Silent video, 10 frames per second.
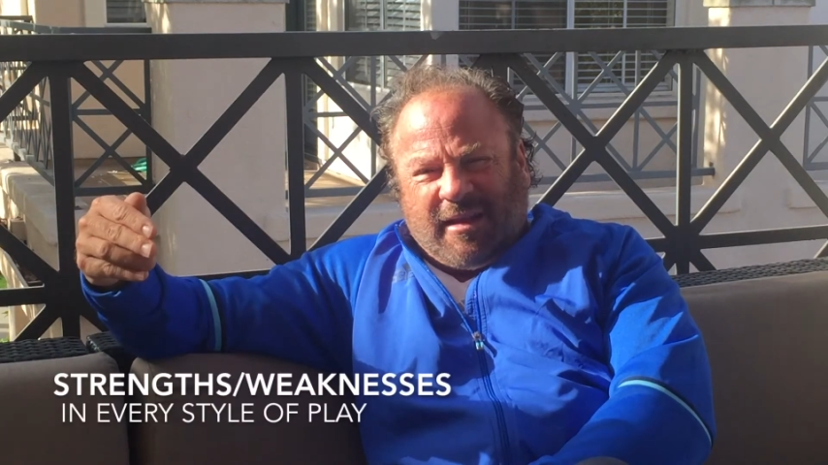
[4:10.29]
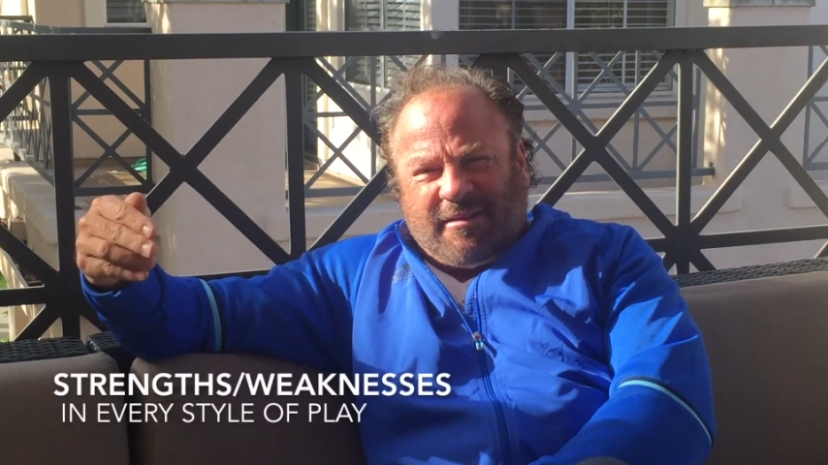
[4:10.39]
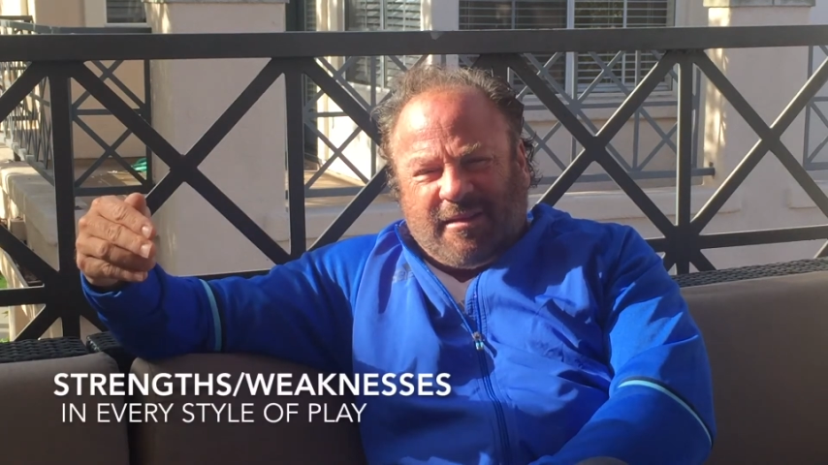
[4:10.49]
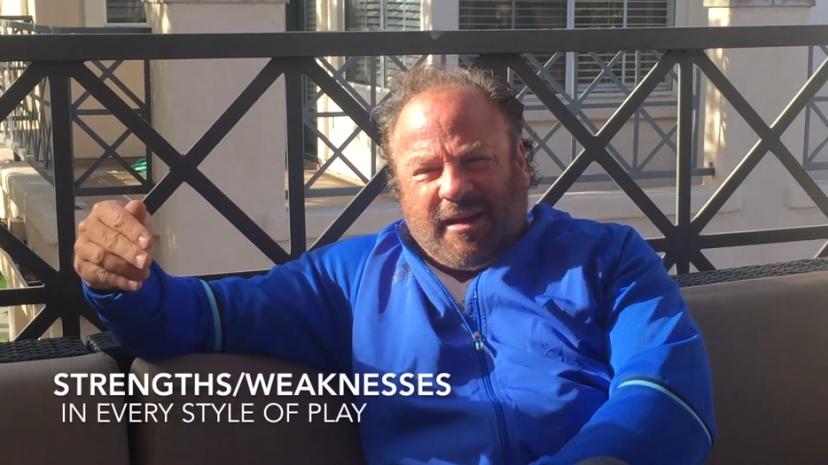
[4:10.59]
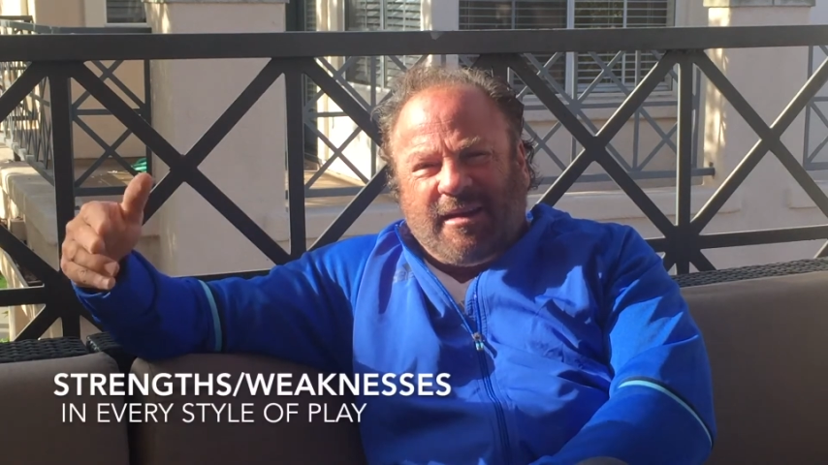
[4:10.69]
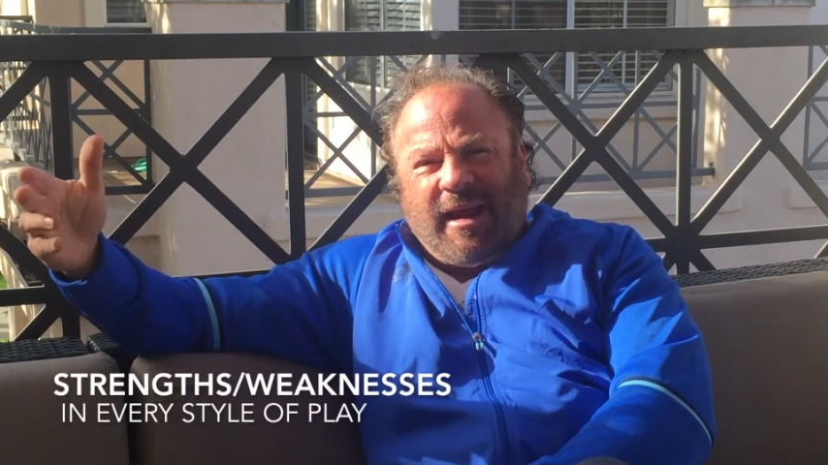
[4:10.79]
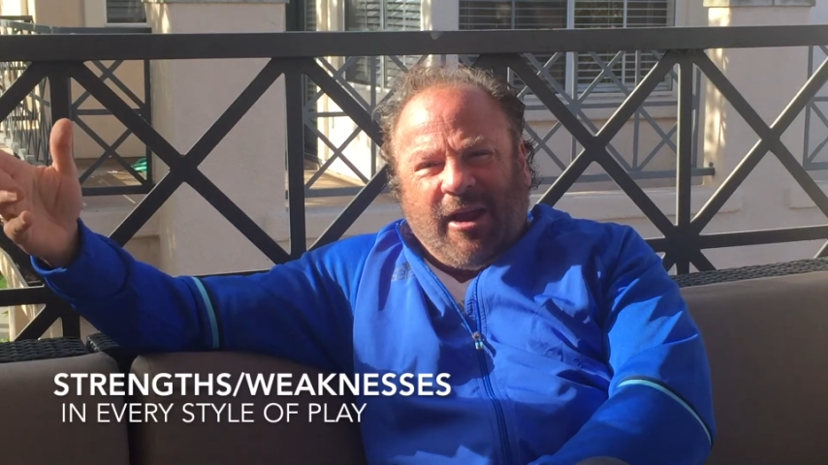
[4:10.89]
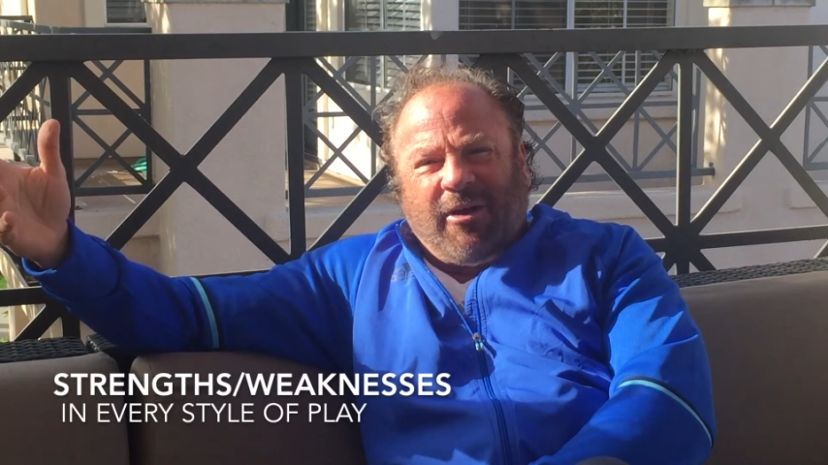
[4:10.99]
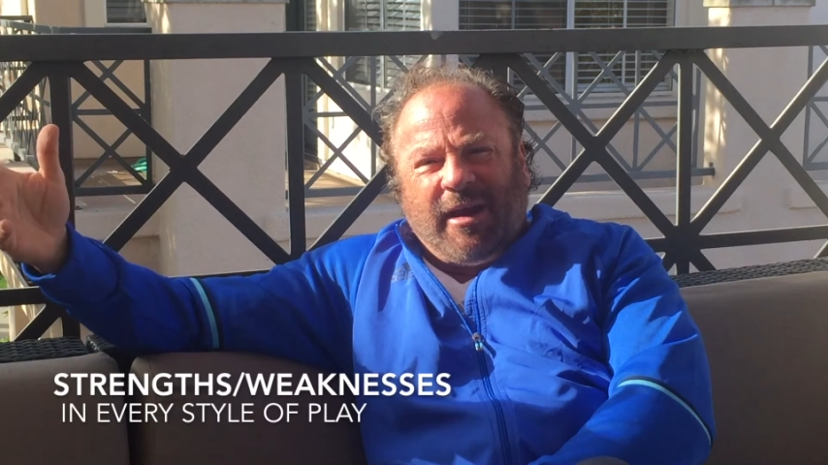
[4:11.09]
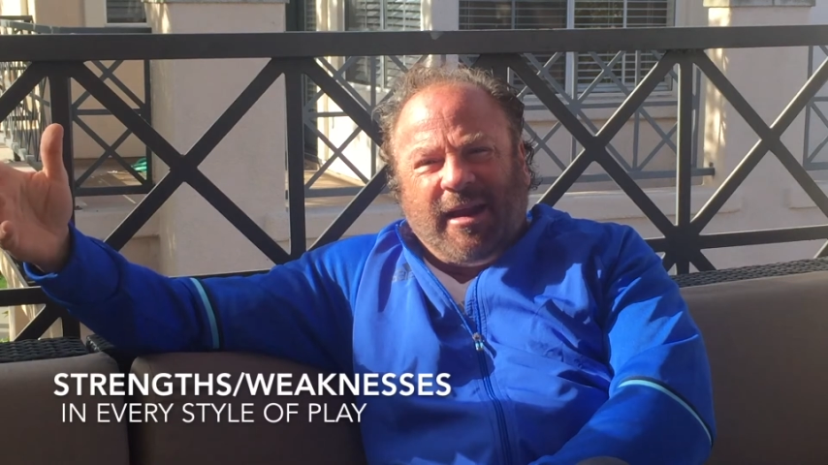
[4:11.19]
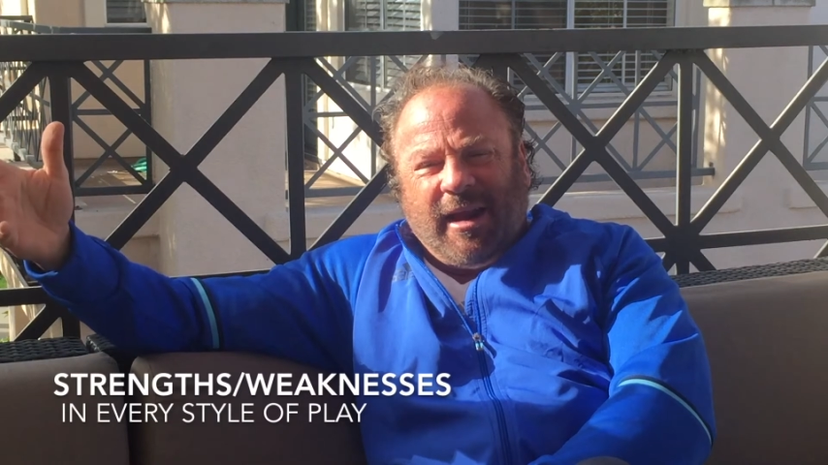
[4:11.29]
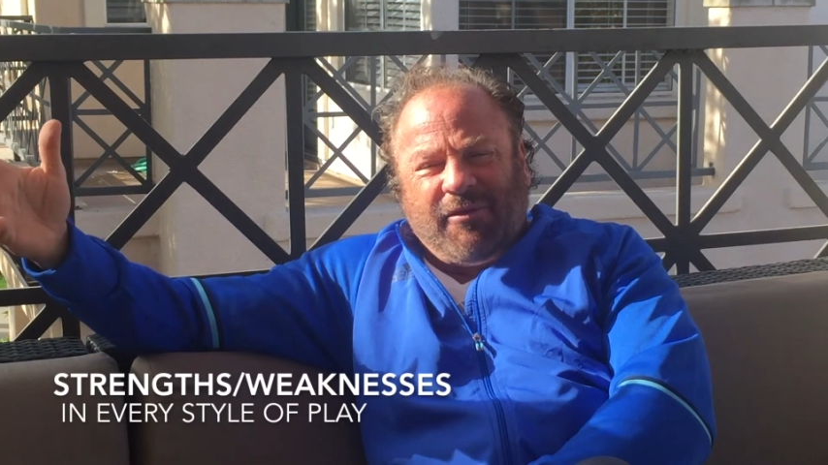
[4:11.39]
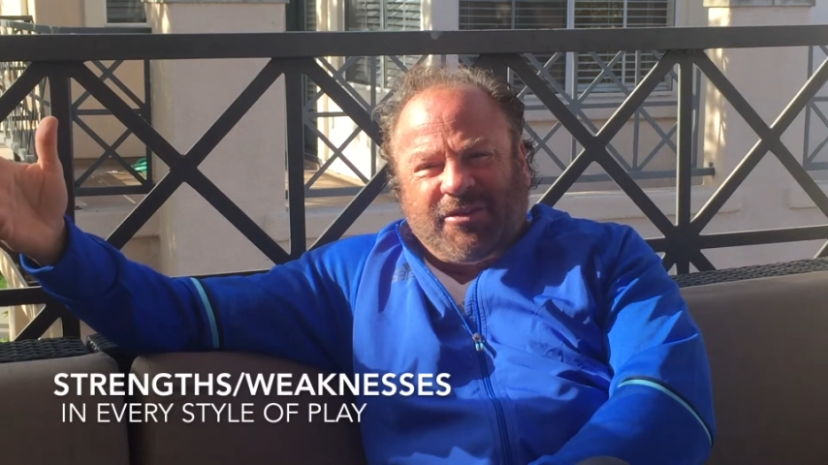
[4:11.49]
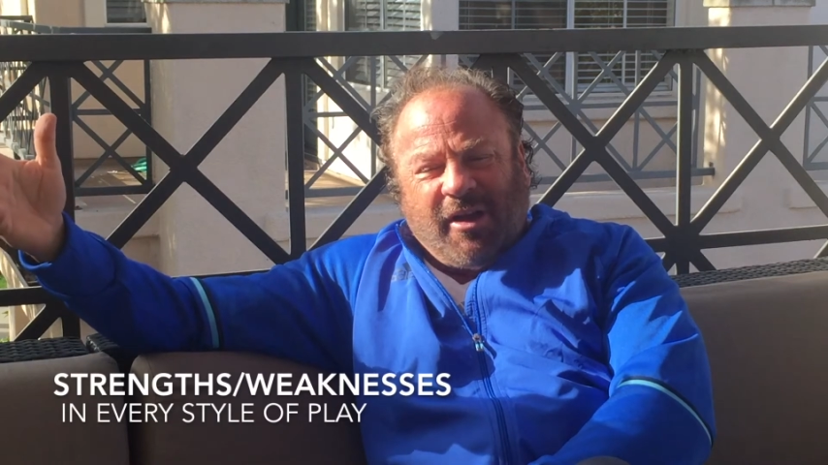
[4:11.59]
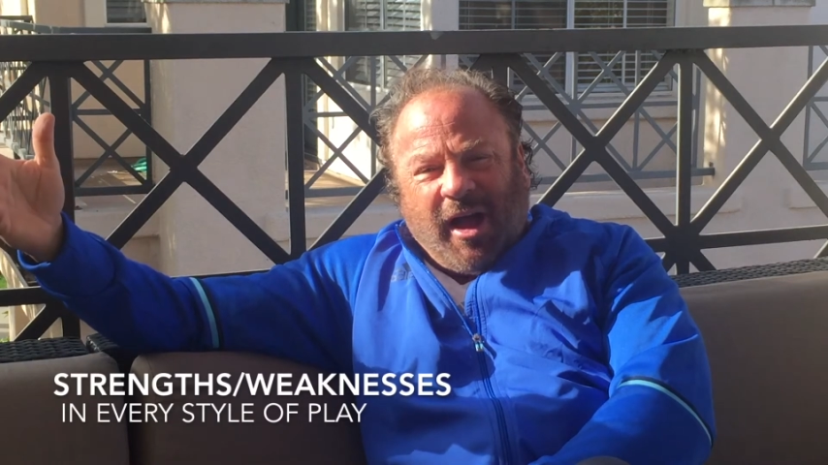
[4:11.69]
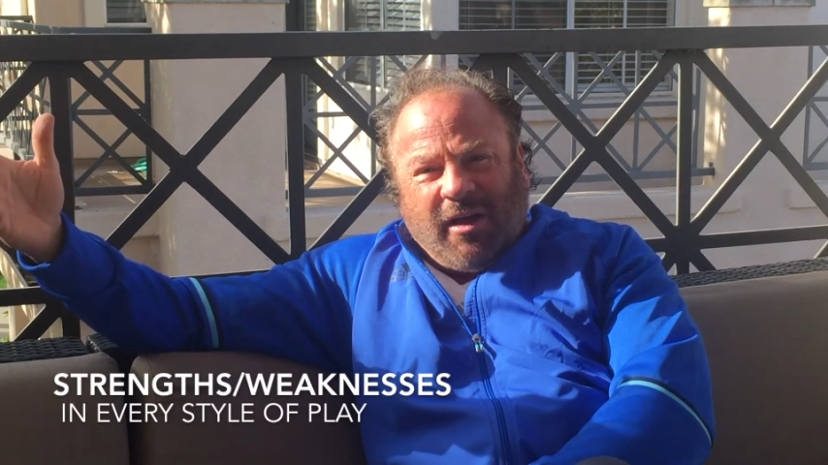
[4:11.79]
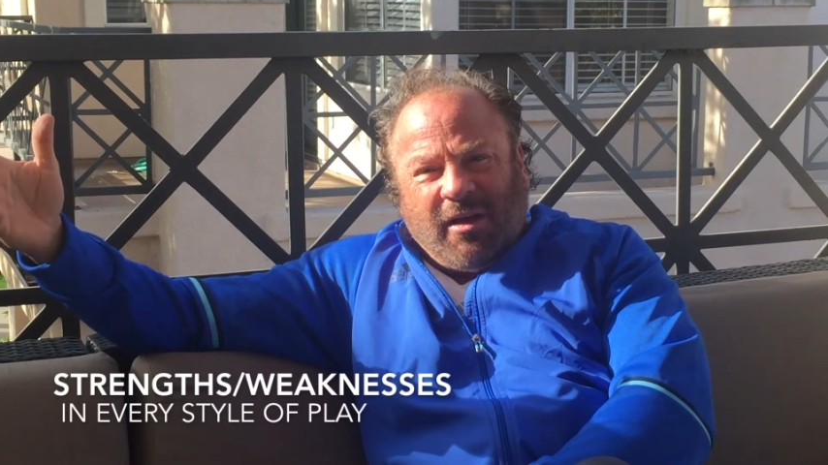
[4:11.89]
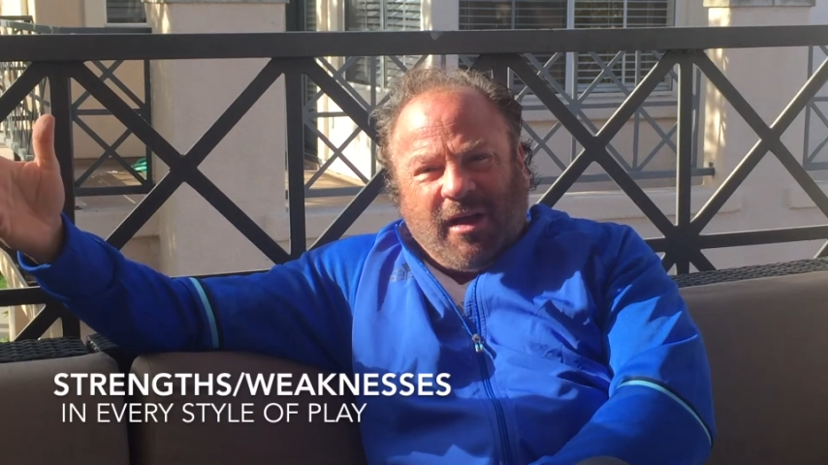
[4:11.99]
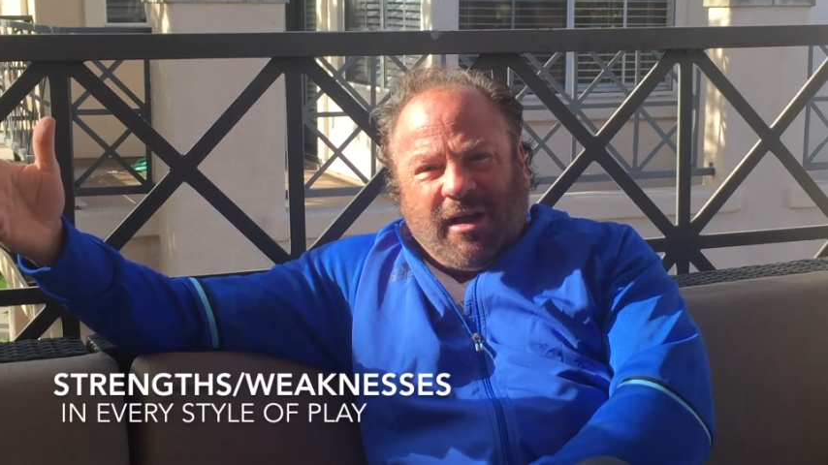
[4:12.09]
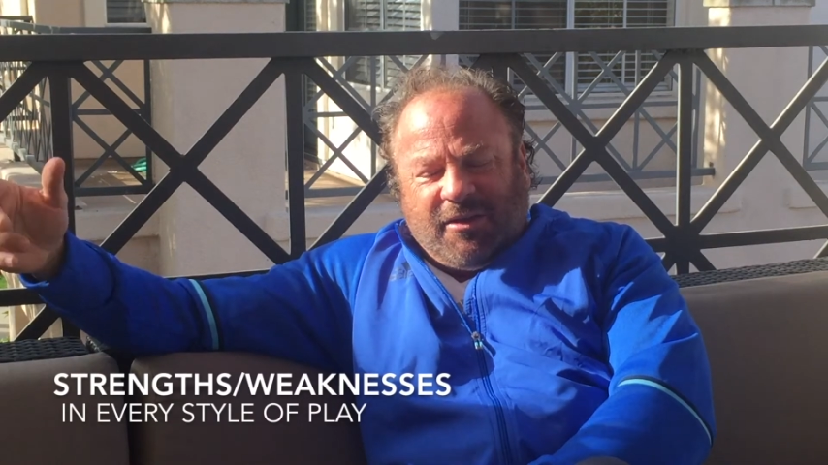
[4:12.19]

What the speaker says: that's inherent in every style.